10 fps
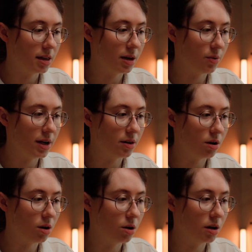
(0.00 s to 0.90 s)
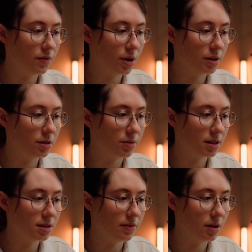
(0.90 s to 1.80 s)
That way they're all converted to
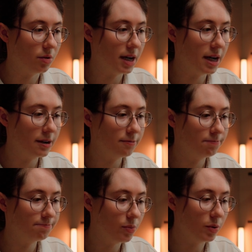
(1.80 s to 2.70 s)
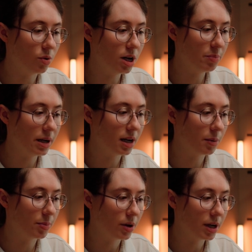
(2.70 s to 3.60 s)
Rec 709. We wanna pick a
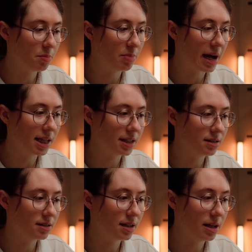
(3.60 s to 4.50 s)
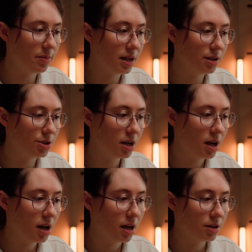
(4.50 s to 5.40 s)
pretty balanced image
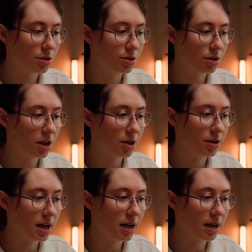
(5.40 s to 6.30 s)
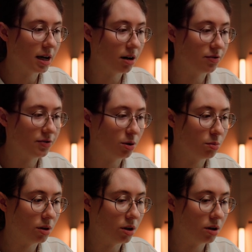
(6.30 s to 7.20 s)
to start creating our
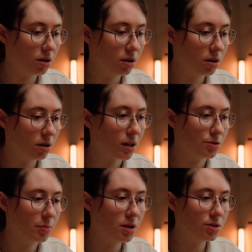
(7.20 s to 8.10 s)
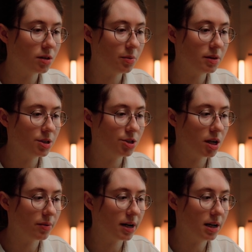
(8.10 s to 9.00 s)
film look. So I'm gonna start with this
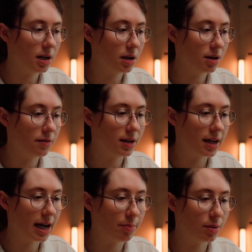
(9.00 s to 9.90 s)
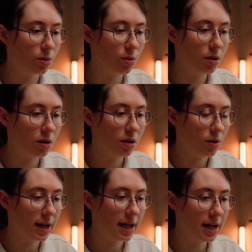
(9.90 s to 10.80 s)
shot right here of the Capitol.
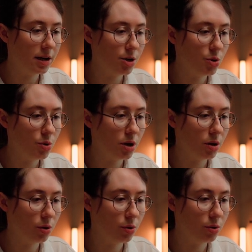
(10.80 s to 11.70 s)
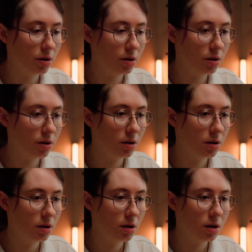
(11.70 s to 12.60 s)
We'll add a new node.
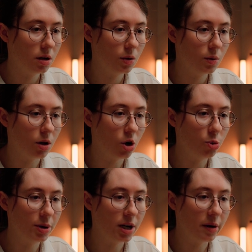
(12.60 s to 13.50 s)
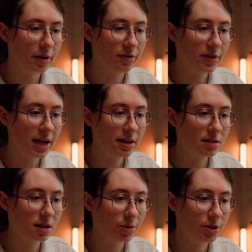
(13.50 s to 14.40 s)
We'll open up
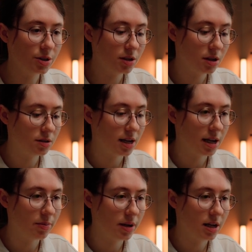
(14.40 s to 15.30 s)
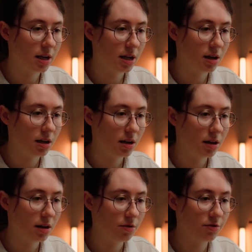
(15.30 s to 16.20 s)
effects and we're just gonna type in
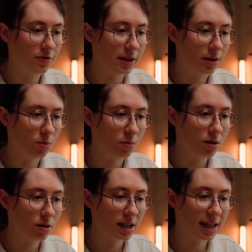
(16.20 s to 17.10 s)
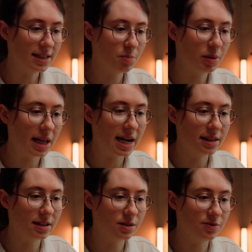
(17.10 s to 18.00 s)
film. Let's apply
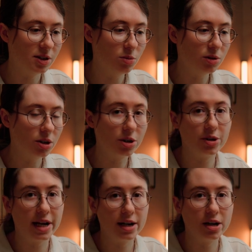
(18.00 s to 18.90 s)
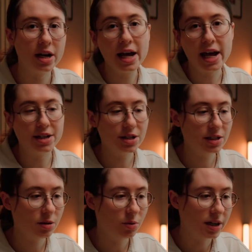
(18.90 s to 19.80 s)
this film look creator and just
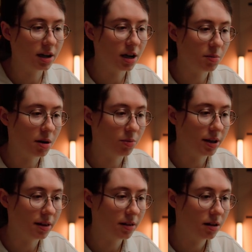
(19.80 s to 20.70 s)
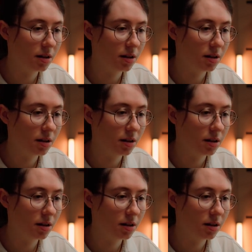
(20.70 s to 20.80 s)
see what we can come up with.